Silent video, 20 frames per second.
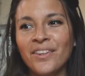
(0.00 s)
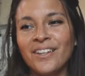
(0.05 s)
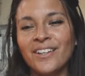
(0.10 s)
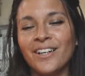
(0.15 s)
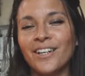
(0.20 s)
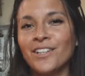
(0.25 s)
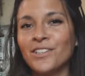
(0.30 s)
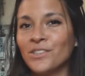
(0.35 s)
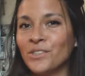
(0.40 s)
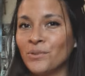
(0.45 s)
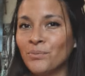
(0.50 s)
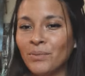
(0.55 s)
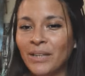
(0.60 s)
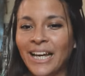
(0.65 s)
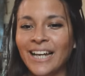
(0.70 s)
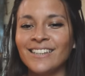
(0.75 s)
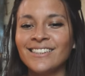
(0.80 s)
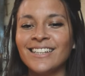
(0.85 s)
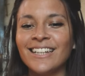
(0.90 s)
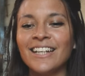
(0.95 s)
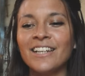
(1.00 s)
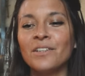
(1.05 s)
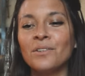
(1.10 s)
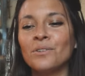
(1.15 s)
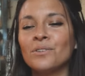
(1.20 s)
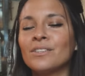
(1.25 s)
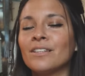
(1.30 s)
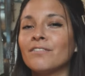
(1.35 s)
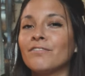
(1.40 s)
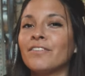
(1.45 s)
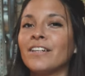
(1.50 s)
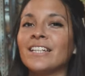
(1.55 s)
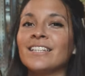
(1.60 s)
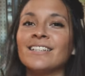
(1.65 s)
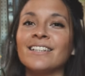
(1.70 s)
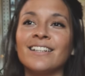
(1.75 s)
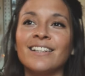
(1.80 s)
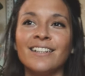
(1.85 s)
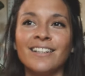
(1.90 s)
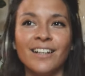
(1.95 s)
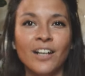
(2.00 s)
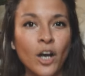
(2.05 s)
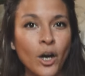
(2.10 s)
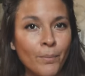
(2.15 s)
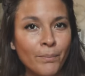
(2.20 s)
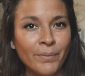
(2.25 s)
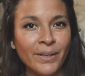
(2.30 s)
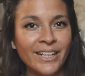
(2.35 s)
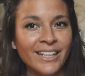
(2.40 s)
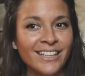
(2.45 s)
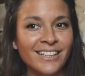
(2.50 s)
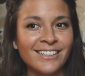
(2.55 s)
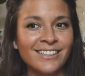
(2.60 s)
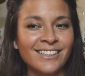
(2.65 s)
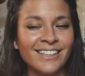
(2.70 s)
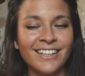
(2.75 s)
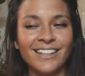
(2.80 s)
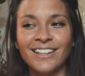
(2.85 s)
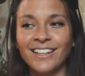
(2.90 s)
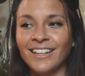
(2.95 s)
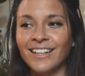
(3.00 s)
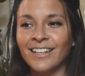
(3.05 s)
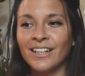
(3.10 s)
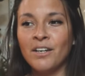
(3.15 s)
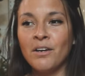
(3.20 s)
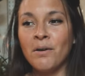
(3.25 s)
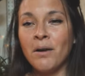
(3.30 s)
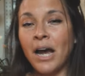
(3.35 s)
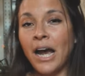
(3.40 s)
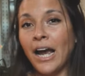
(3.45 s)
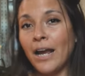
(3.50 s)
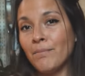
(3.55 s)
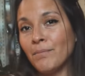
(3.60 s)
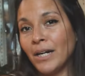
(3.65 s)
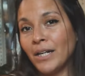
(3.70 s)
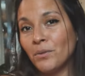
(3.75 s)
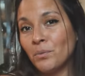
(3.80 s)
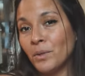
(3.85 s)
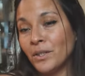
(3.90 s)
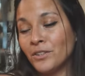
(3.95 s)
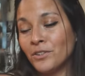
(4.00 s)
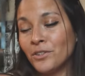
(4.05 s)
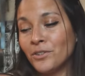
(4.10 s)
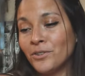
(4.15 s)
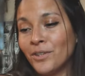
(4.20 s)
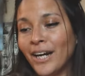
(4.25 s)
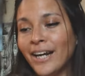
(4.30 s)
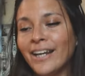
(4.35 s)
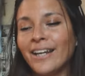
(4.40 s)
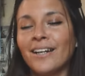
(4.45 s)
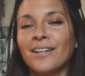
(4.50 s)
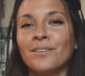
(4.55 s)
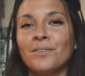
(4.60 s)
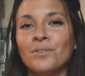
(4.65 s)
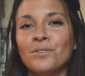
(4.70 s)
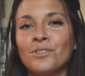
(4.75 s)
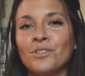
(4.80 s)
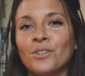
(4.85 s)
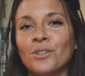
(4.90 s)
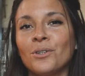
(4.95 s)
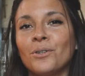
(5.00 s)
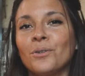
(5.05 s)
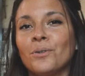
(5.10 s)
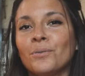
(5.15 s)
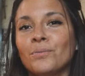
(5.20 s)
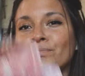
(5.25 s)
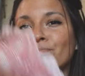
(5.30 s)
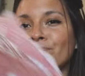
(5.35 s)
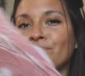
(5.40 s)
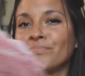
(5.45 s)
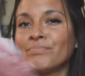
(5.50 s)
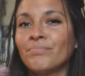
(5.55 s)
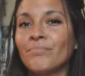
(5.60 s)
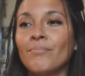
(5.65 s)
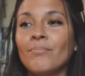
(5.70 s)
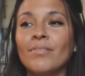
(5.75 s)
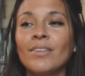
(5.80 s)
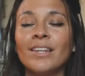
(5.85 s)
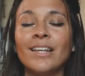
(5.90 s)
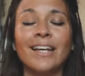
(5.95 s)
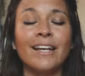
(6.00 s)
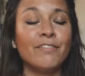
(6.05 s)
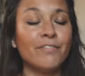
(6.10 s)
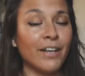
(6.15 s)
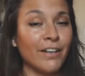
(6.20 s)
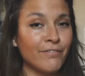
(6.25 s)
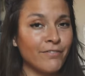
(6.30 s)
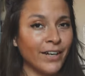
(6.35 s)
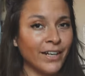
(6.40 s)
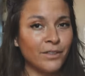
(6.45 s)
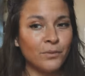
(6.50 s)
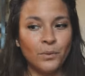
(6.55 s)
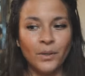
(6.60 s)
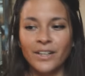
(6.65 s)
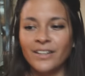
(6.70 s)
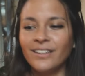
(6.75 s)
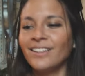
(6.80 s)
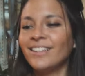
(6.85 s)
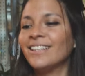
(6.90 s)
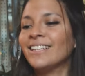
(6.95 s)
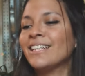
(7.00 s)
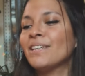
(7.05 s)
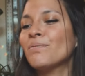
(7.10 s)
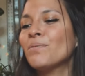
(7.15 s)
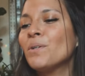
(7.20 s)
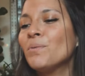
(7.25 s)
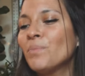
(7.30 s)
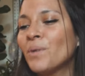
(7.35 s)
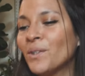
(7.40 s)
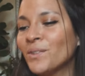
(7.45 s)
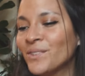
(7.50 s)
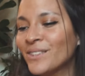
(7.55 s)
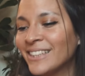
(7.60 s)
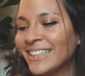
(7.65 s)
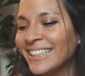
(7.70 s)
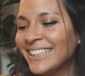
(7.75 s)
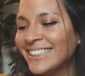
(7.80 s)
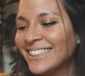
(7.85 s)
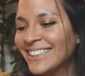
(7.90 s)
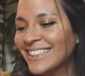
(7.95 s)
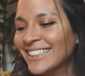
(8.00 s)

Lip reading: the art supplies that I use and finding companies that I might want to try out. So if I find one, I'll keep you posted.